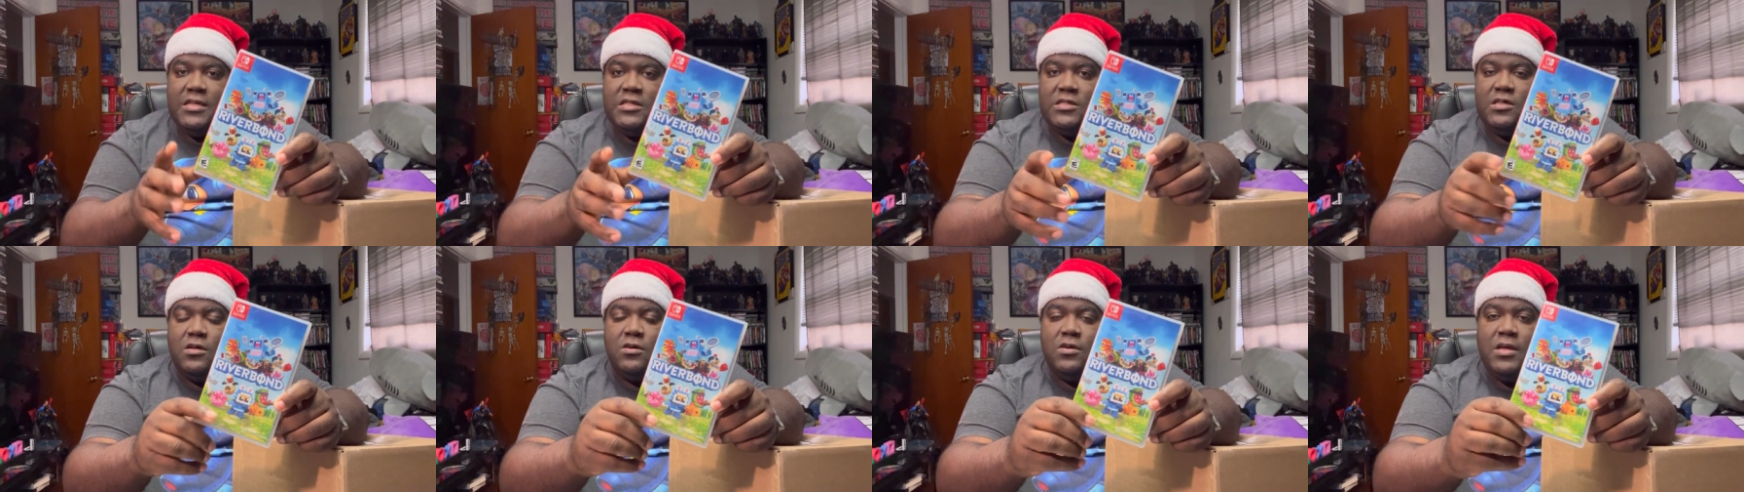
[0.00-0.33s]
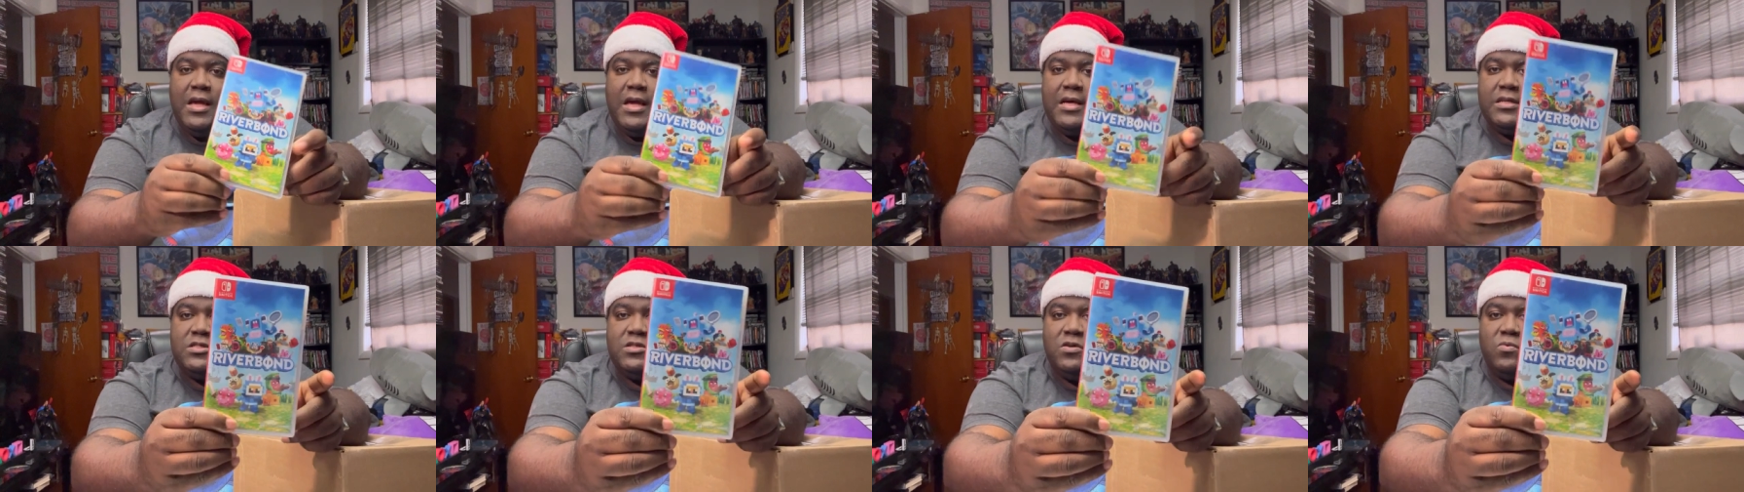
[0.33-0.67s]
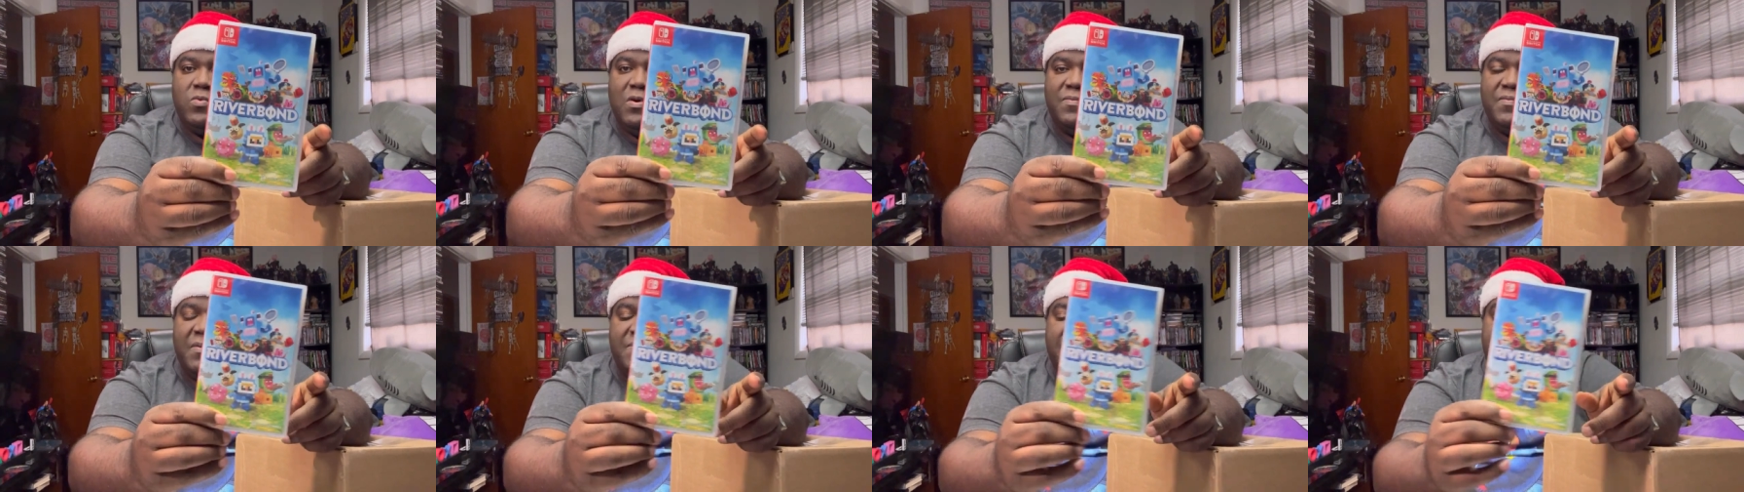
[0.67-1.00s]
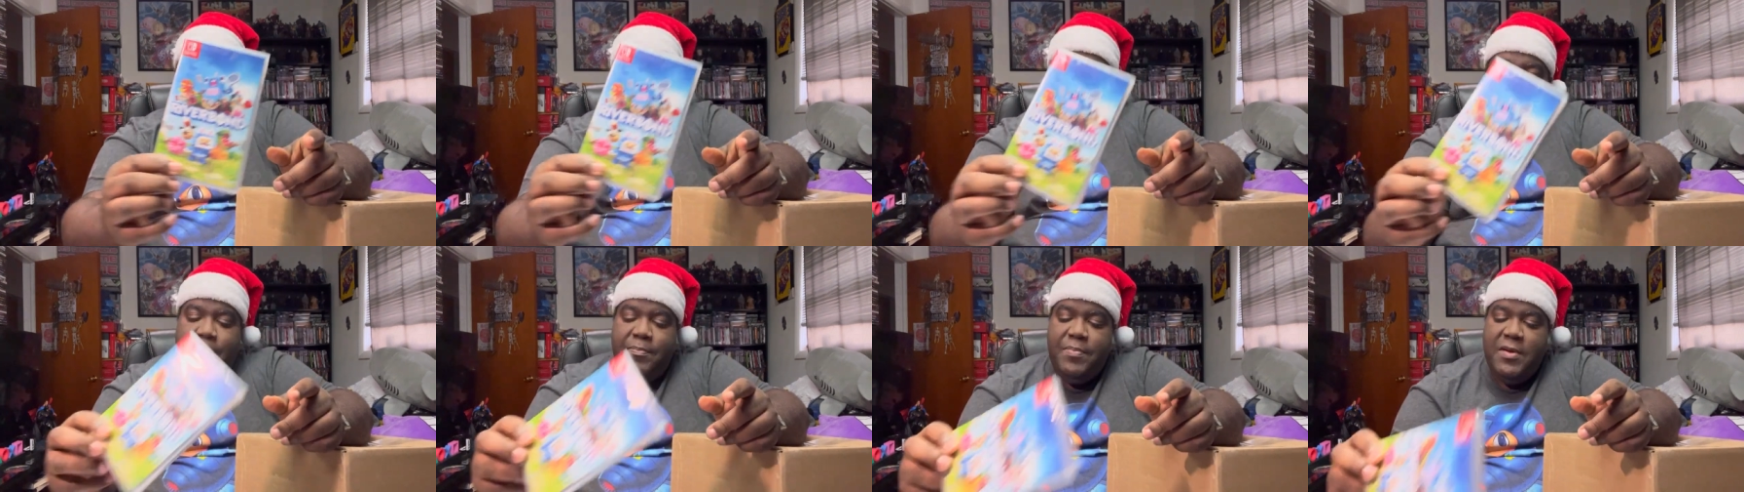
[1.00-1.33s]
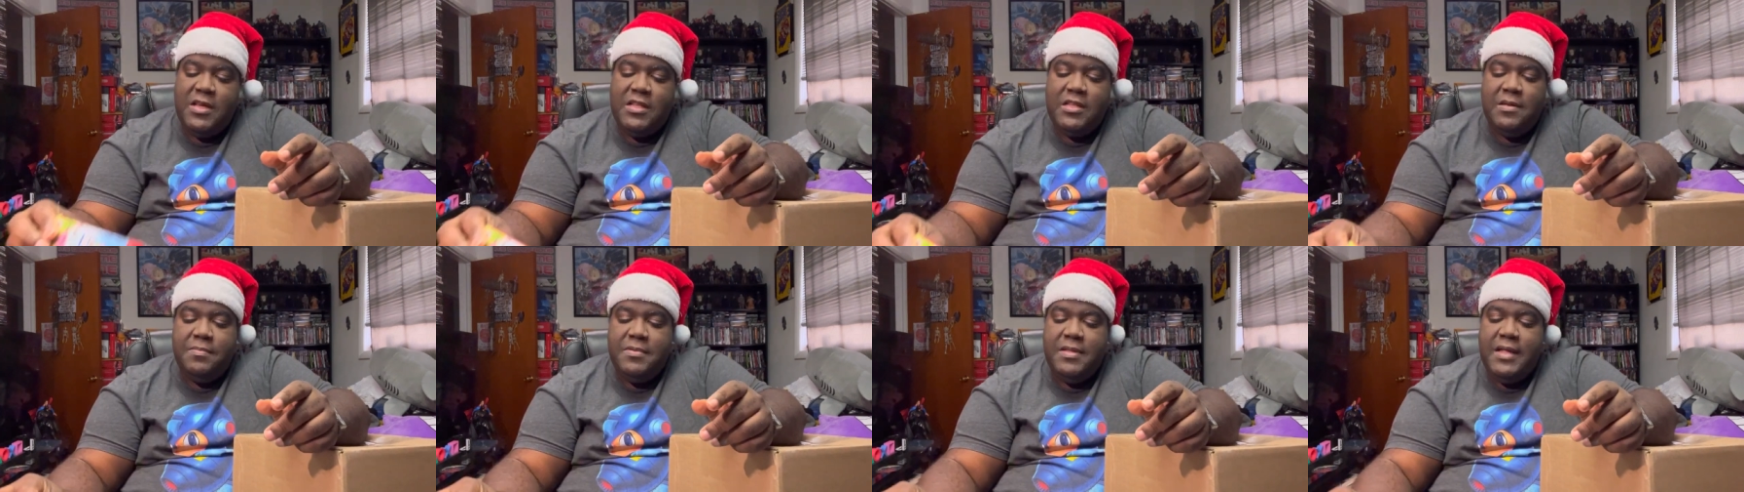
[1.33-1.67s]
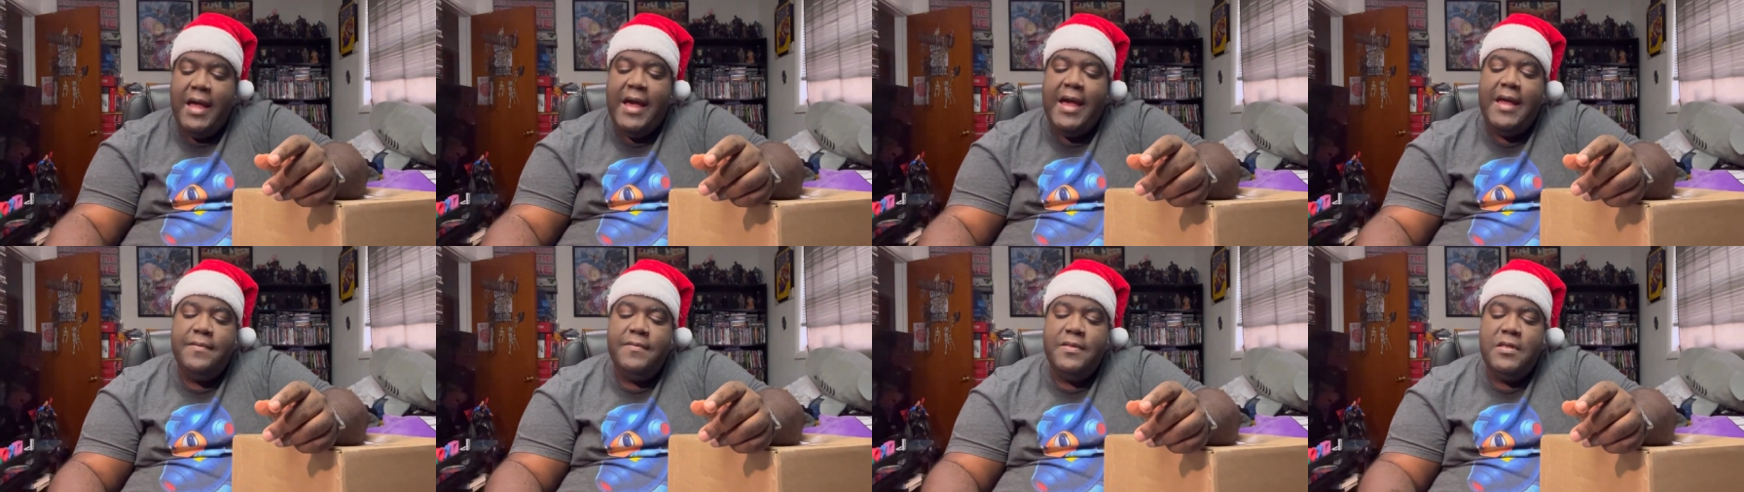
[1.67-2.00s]
So yeah, so River Bond, I picked up
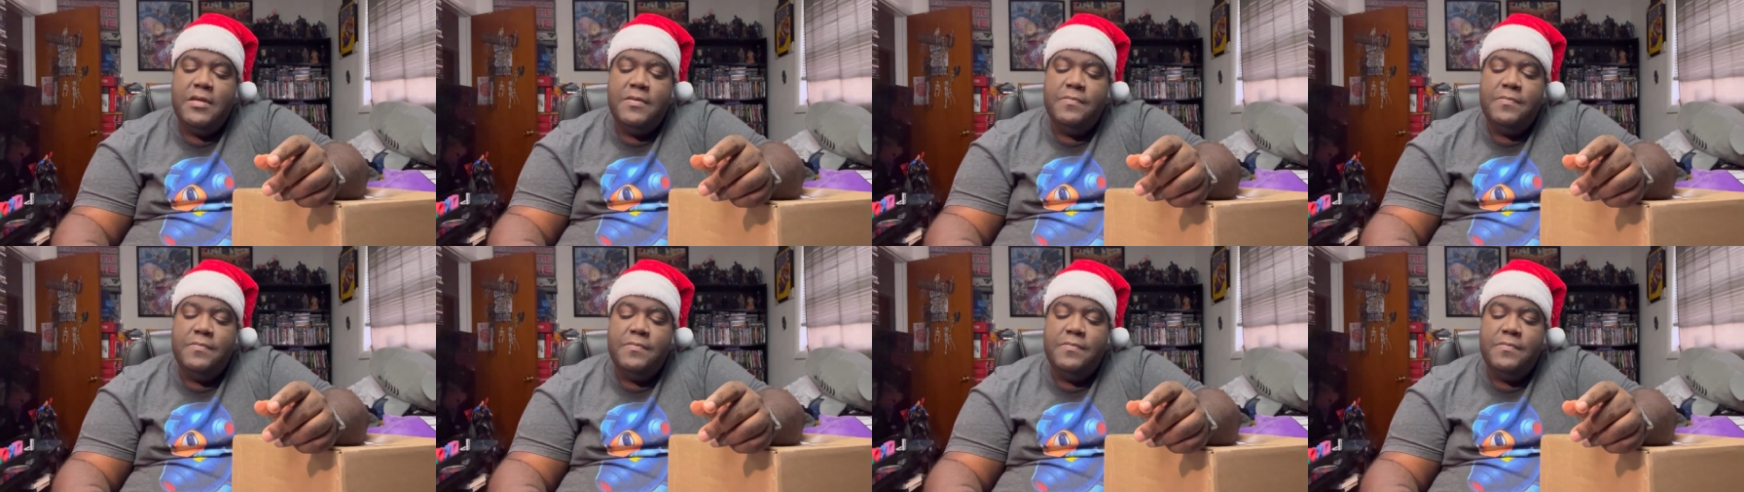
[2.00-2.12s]
that,